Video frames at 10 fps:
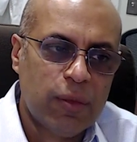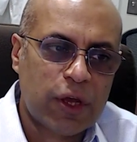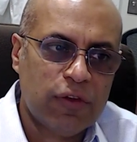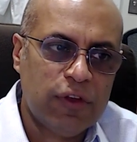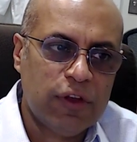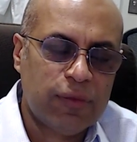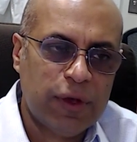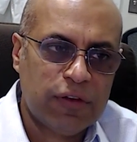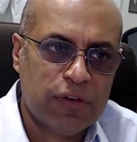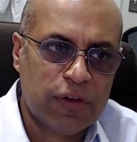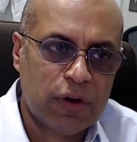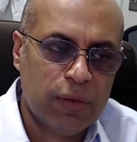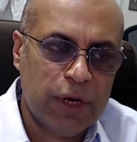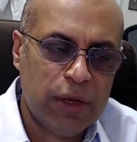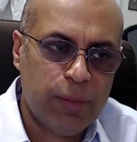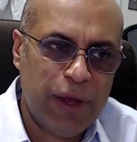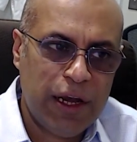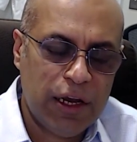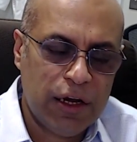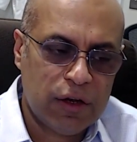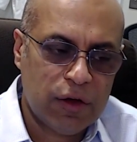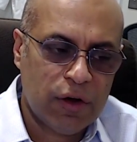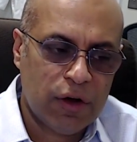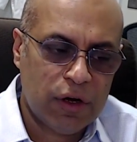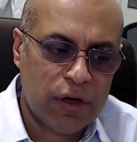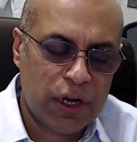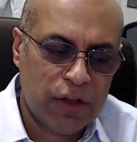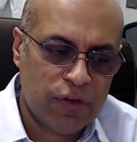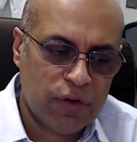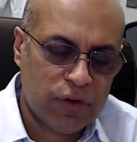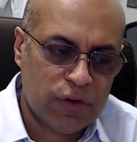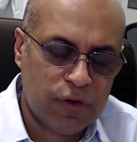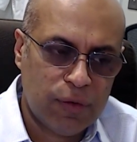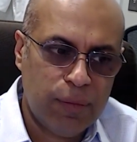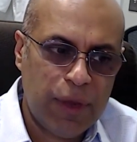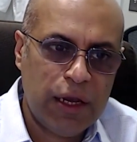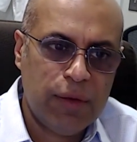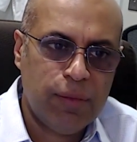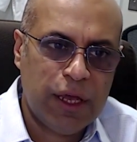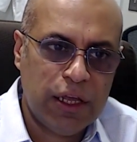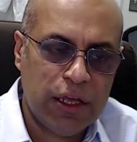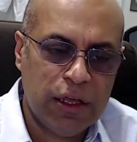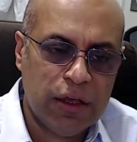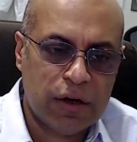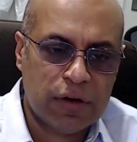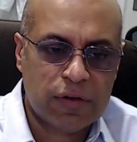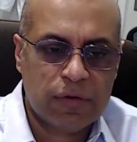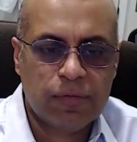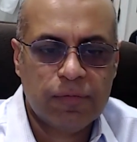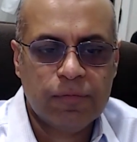because these patients are going to be dependent on transfusions for many, many years,